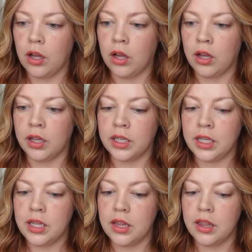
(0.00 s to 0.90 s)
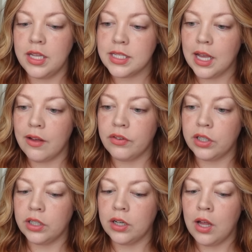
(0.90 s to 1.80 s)
on this
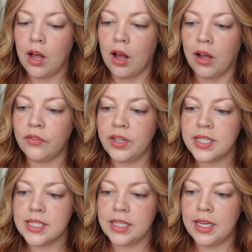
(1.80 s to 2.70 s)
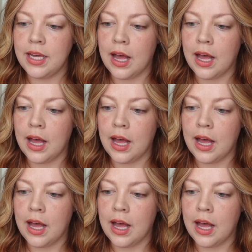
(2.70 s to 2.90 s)
cover. Obviously,